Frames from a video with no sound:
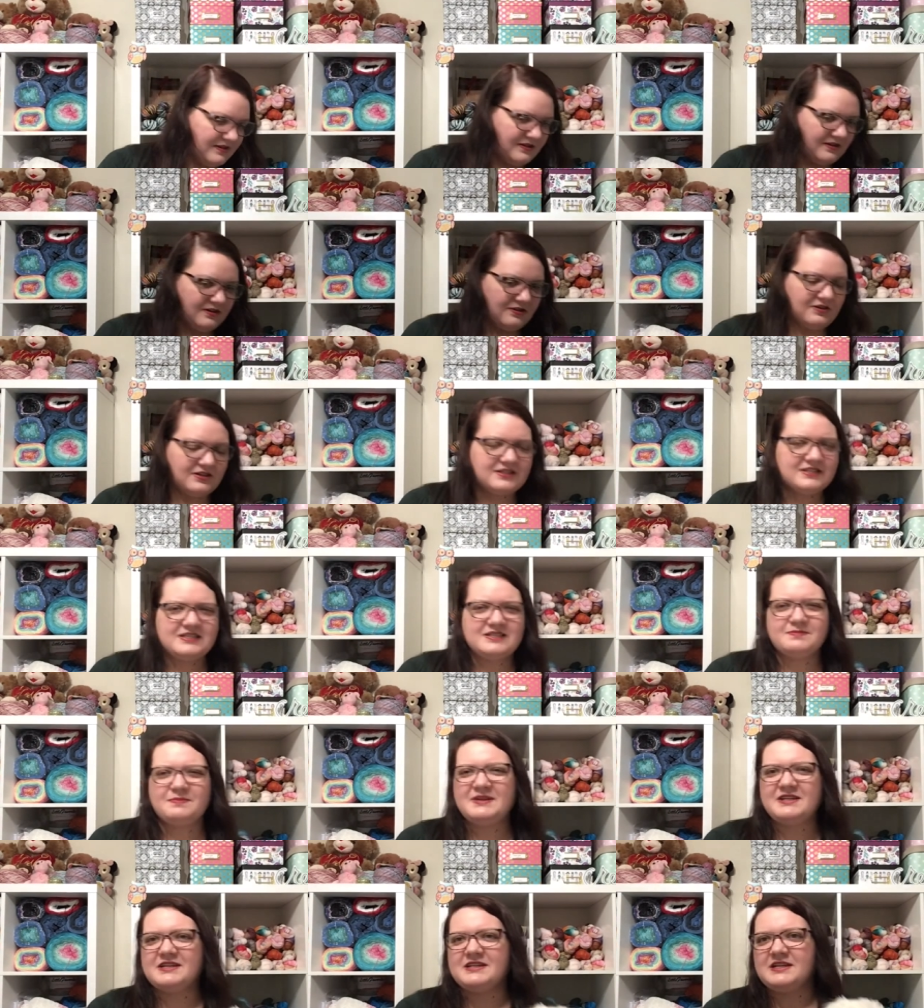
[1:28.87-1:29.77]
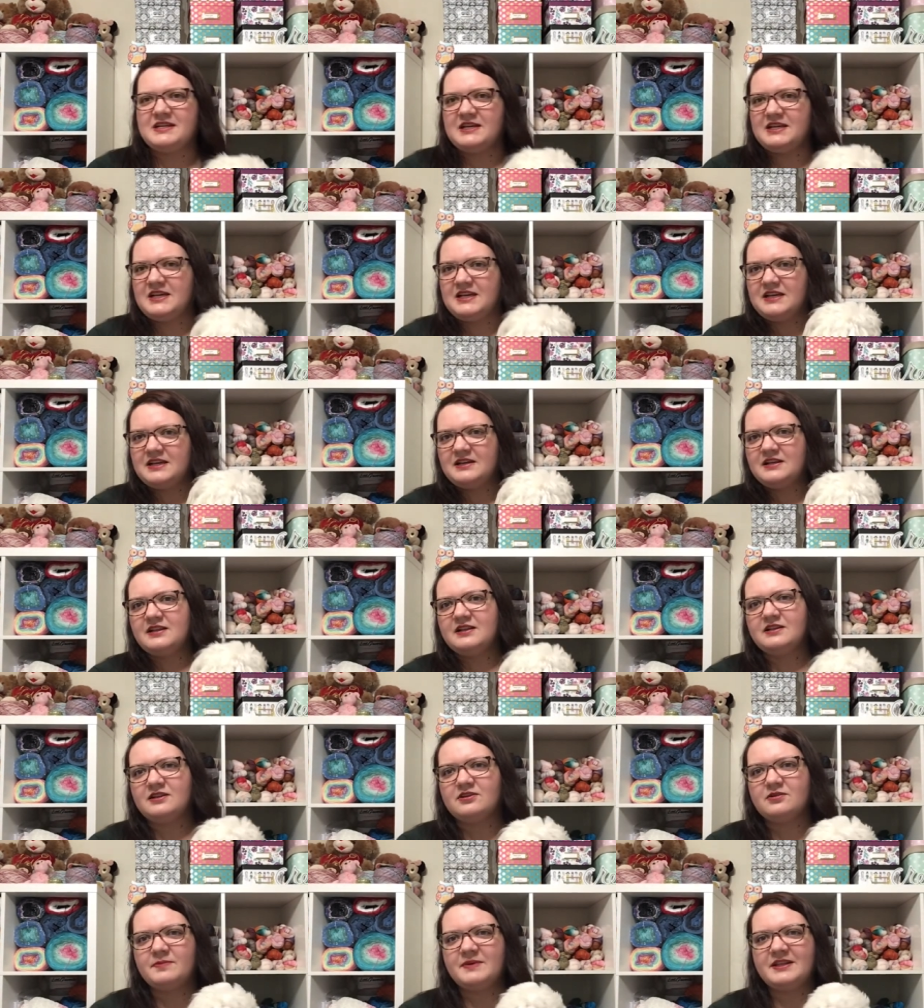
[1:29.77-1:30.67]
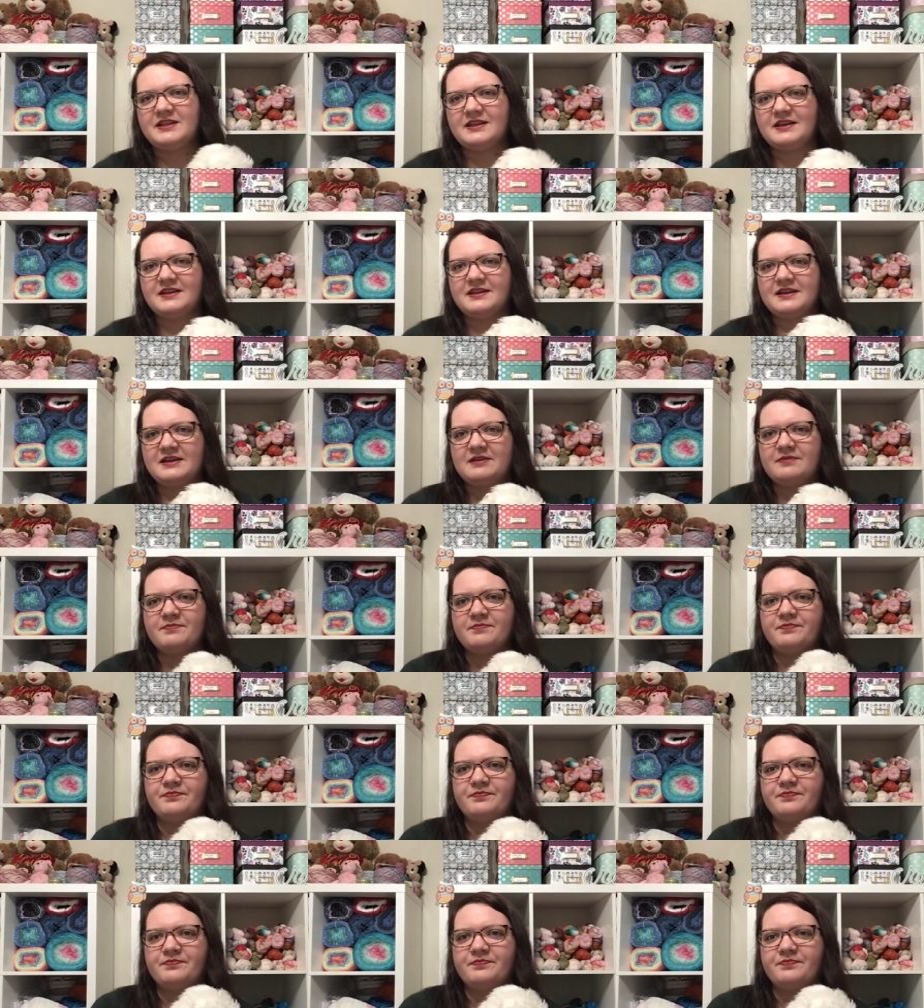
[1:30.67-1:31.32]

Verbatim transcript: Gracie's been needy a little bit lately.